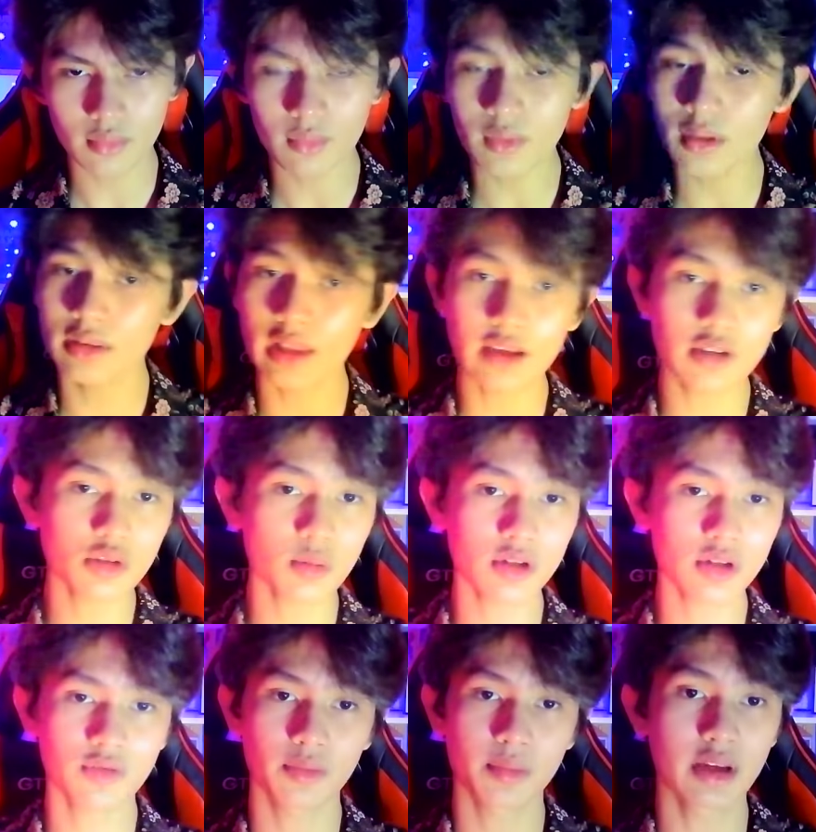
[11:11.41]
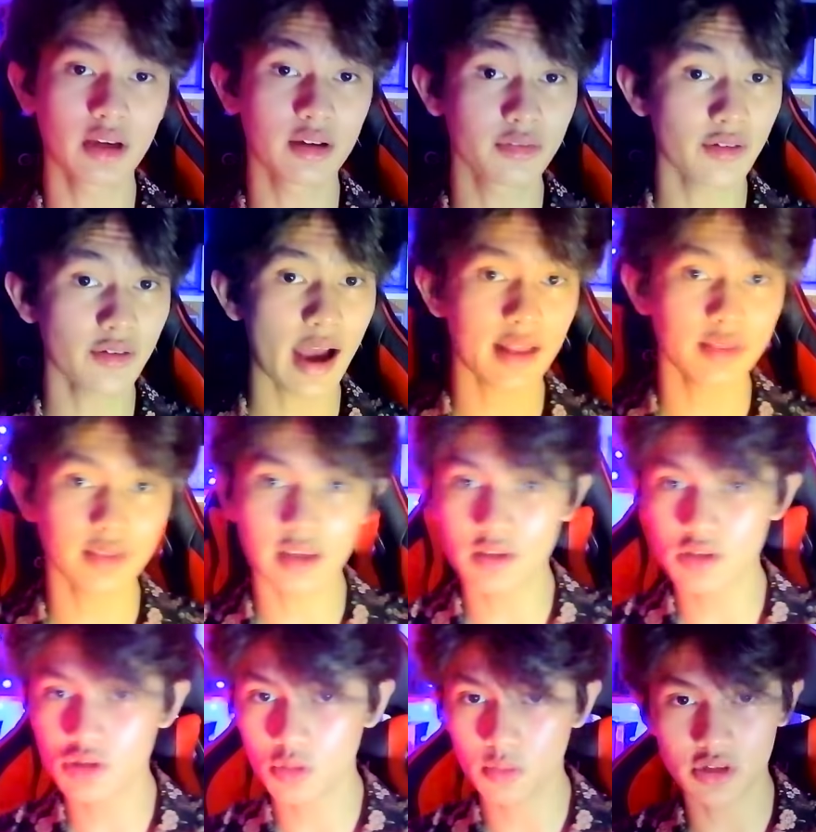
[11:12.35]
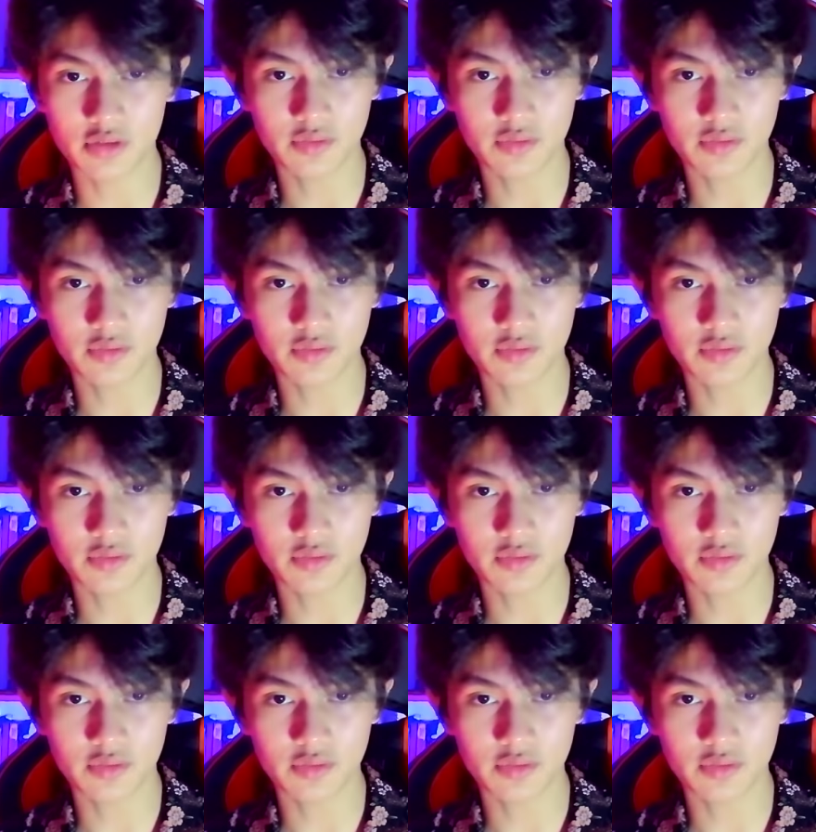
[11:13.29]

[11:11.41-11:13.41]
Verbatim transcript: Thank you so much for being a fan. Thank you so much for